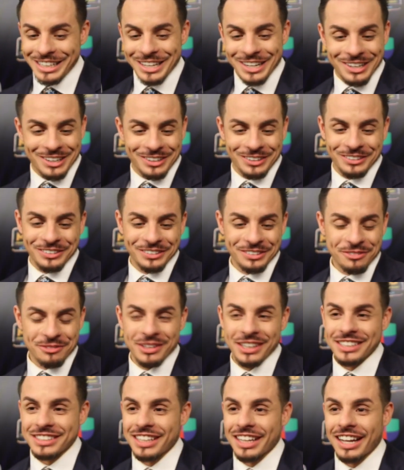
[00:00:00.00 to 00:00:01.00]
No,
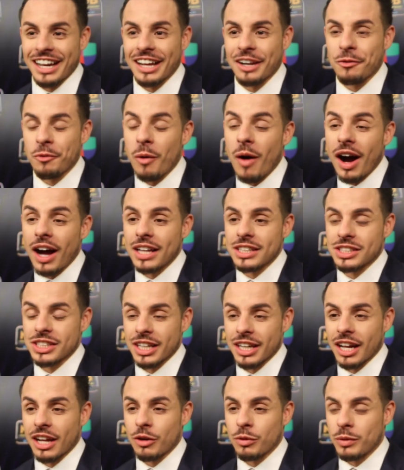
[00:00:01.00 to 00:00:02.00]
because I got to watch.
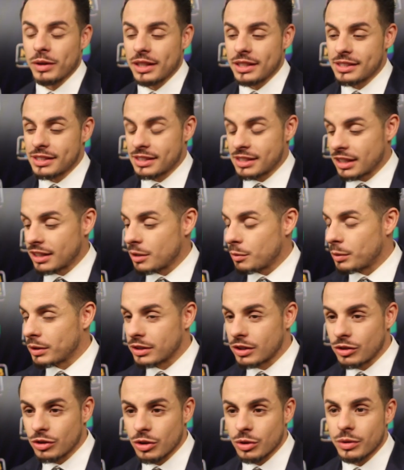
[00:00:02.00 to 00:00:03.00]
I got to really study
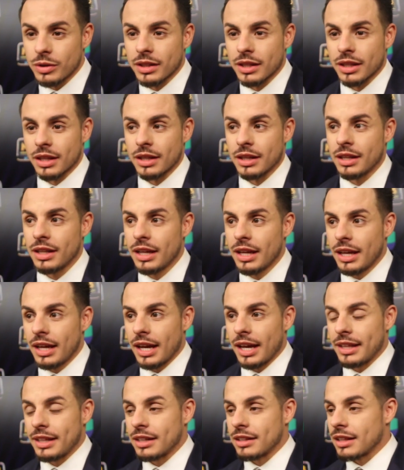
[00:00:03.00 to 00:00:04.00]
what they're doing and,
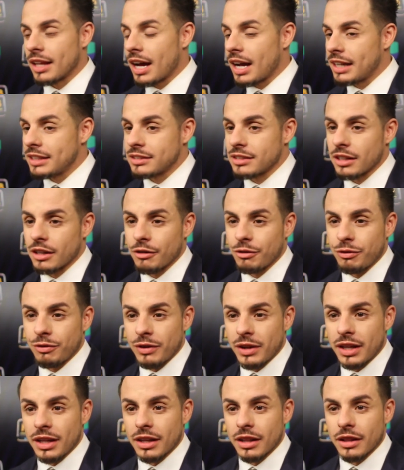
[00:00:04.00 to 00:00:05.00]
and their lines and their
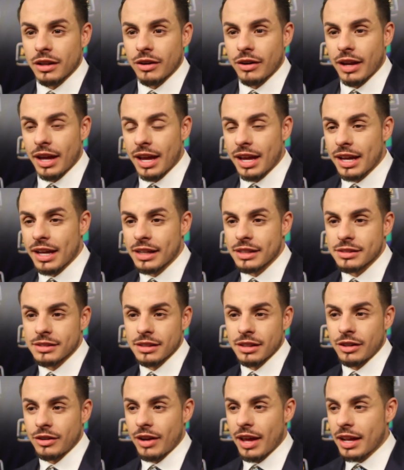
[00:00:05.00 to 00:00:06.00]
feet and their hands
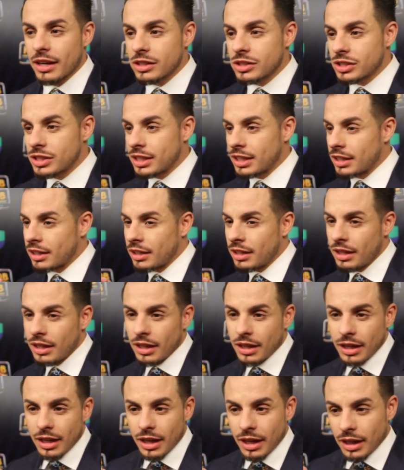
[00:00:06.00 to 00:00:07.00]
and their energy and
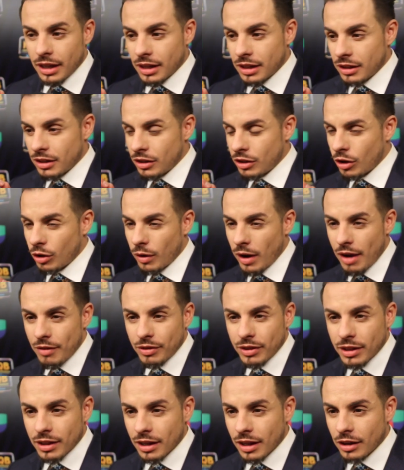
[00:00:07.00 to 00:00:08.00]
and you know
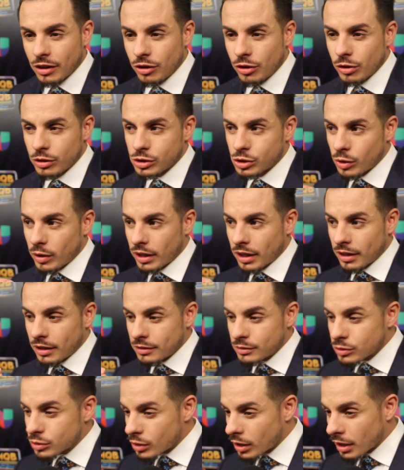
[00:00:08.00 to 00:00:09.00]
everything that they're doing, so I
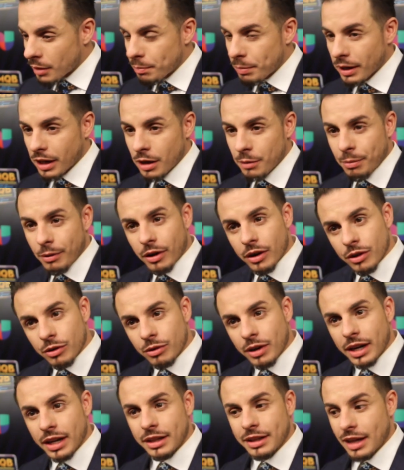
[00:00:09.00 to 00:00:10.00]
can so I can pick it apart and
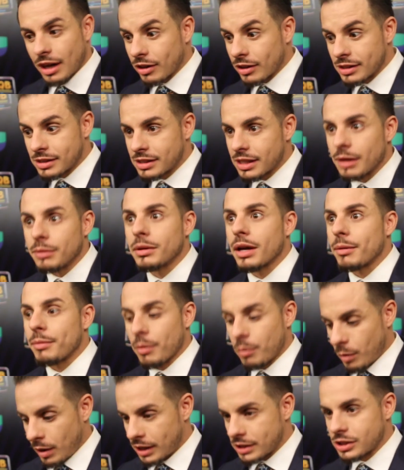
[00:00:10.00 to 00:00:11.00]
write it down at the same time
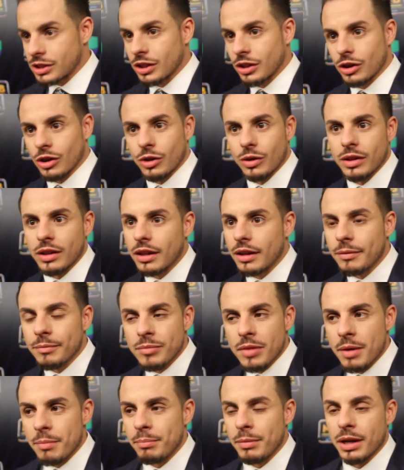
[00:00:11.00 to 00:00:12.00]
I'm watching. You know, in the
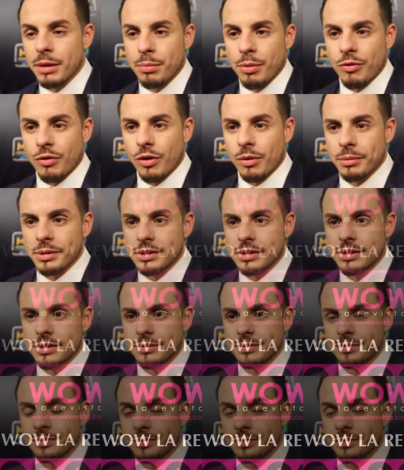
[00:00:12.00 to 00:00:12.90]
minute performance.